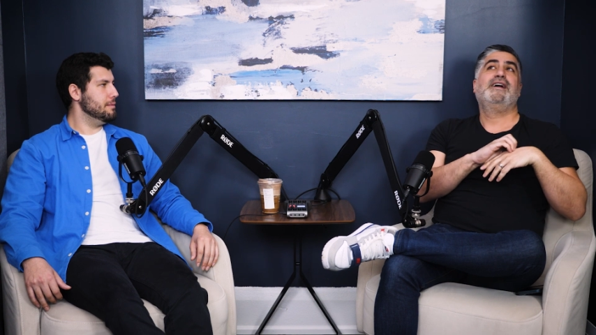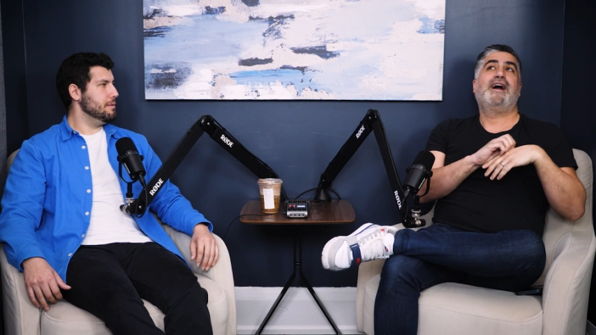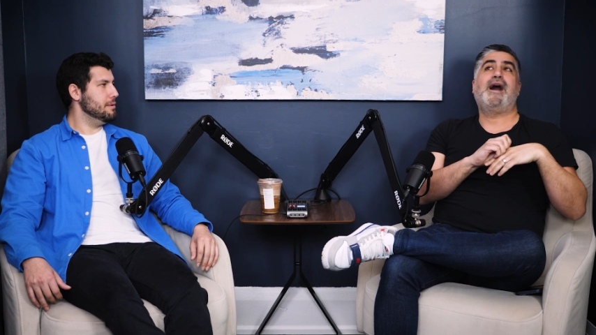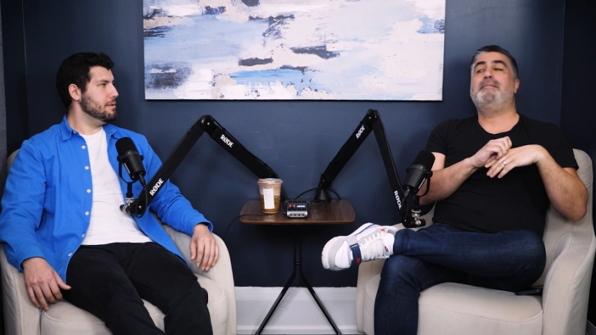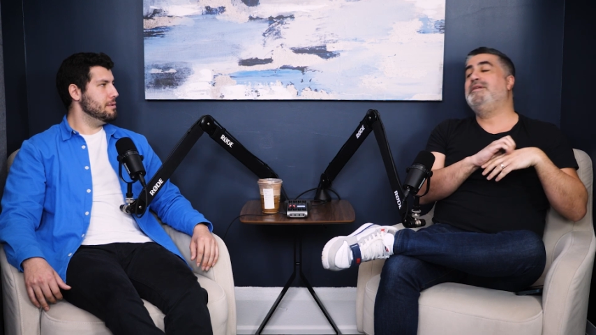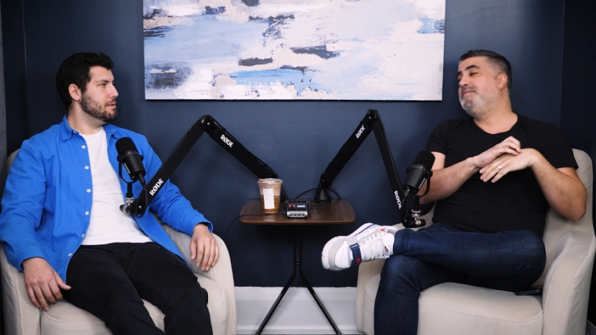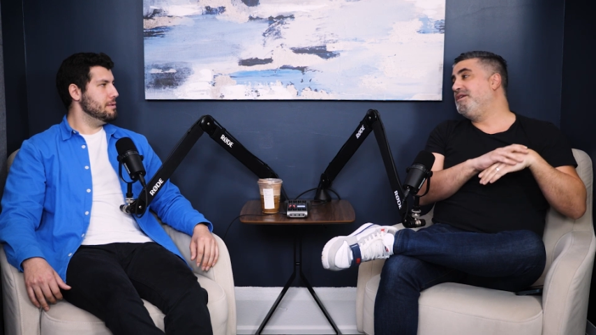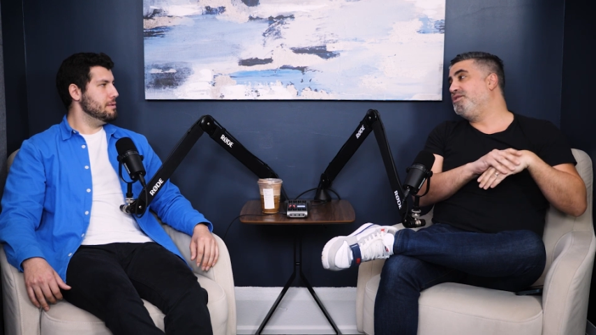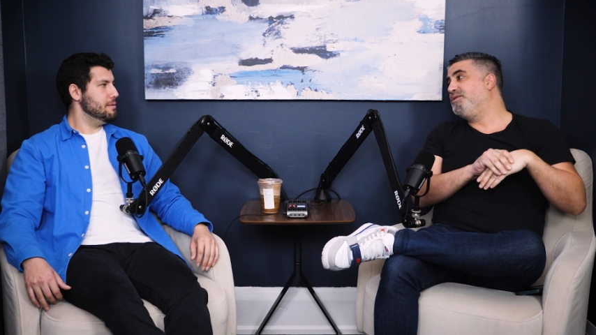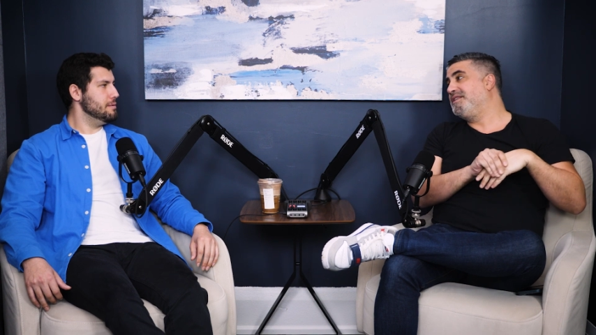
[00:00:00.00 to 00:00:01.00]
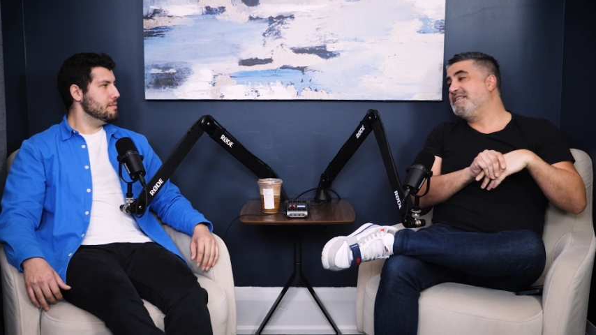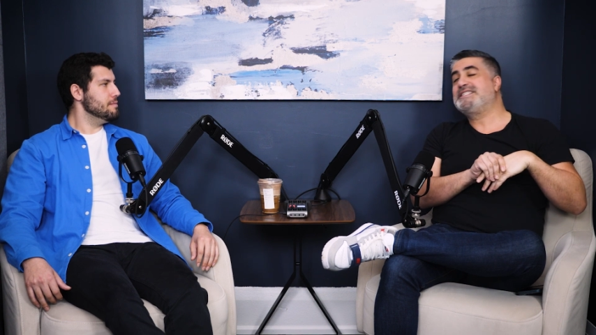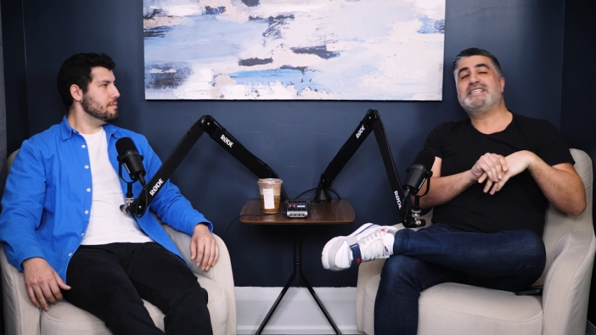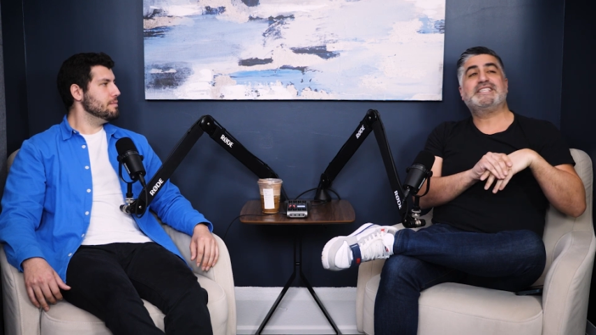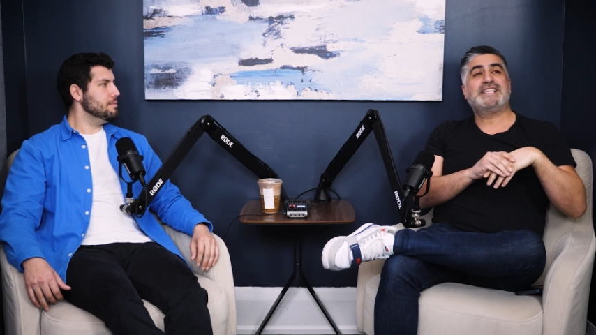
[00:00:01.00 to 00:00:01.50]
Speaker 1: I'm gonna be doing this,
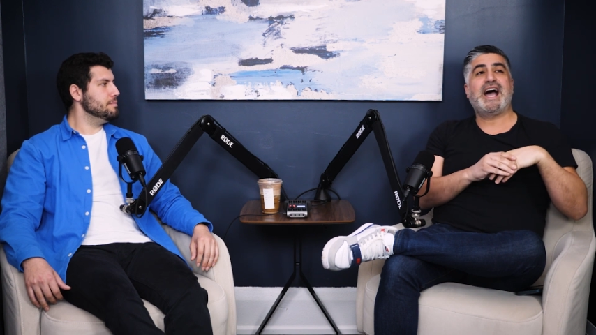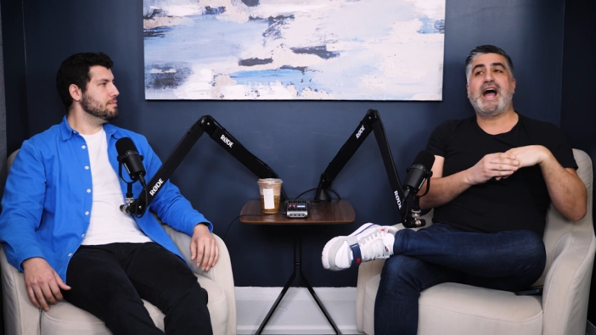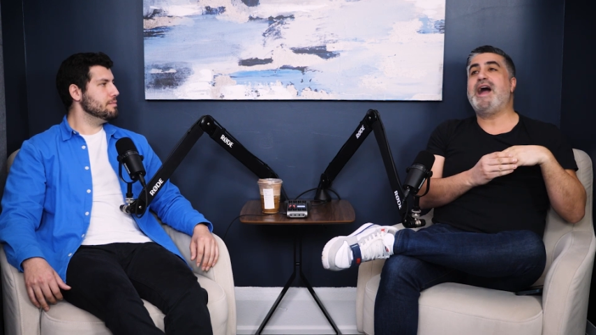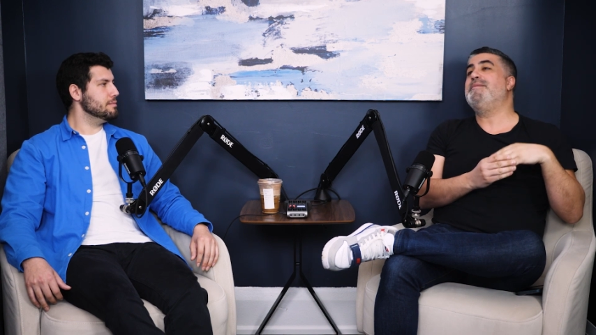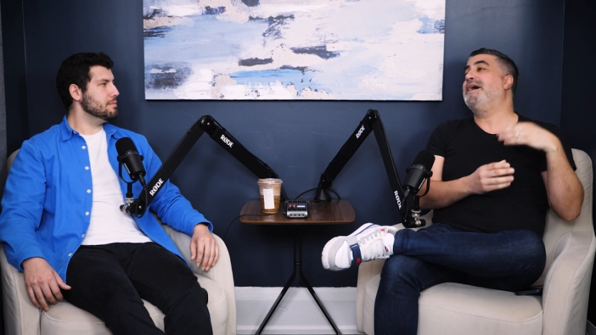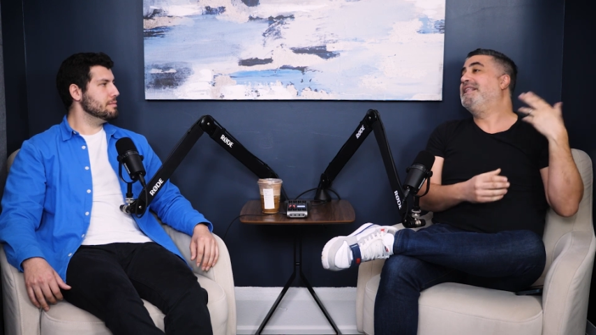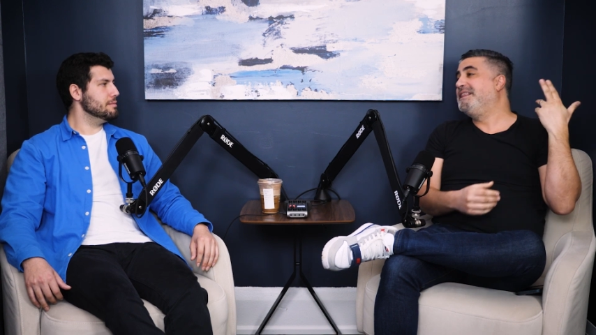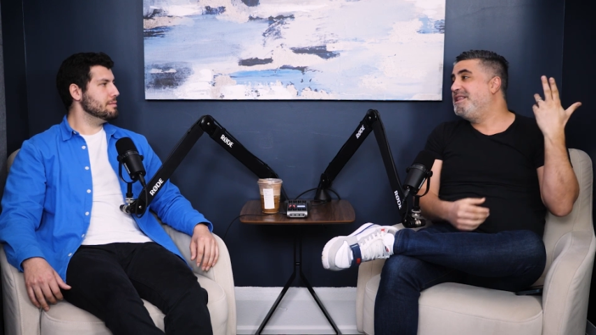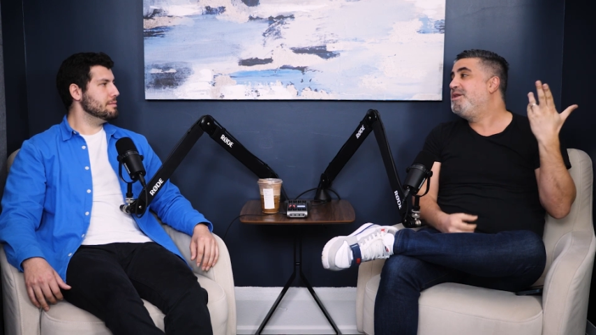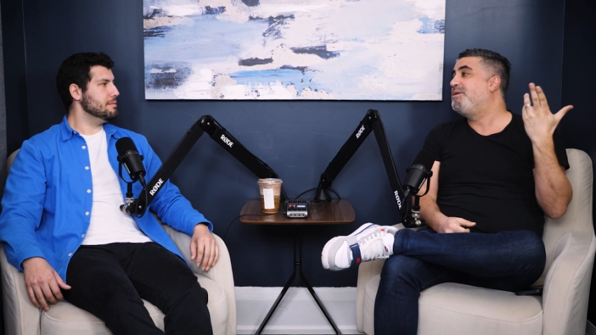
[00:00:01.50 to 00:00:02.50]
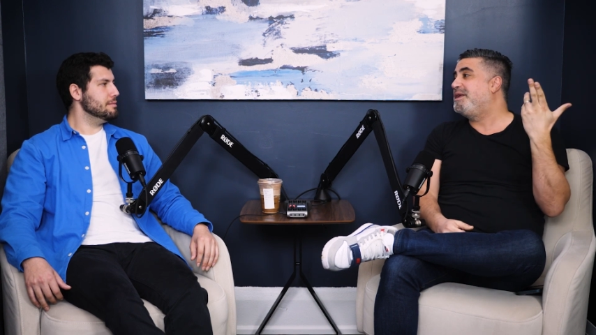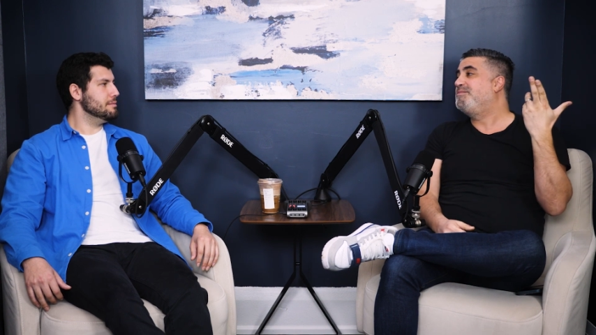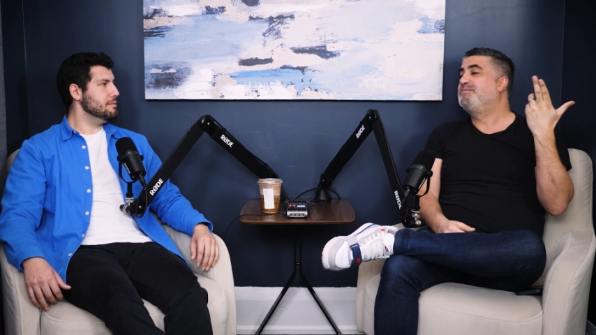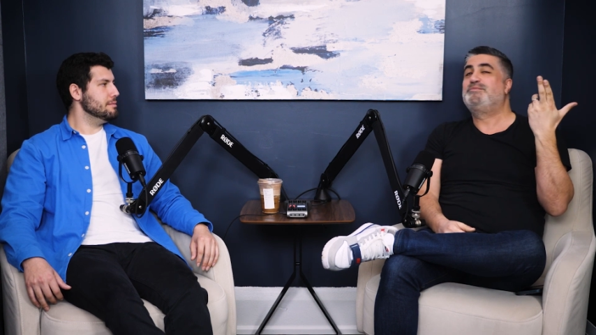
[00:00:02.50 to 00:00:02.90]
this, that. I, I mean, I literally